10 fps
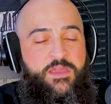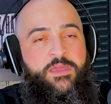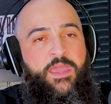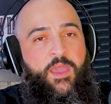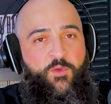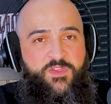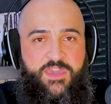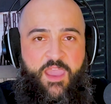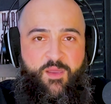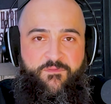It was
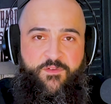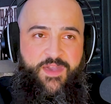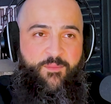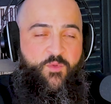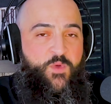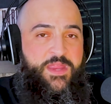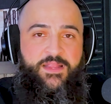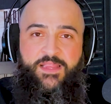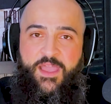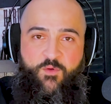scary for them, and we didn't
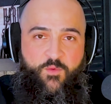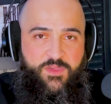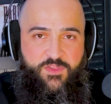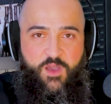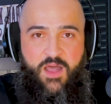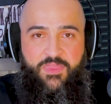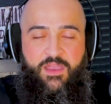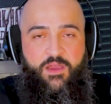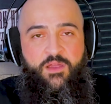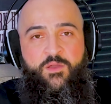like what we saw
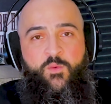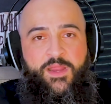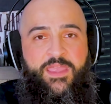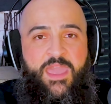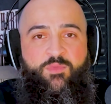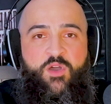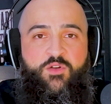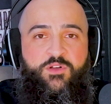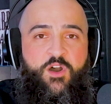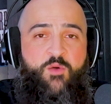there when it came to
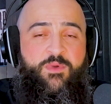Oklahoma.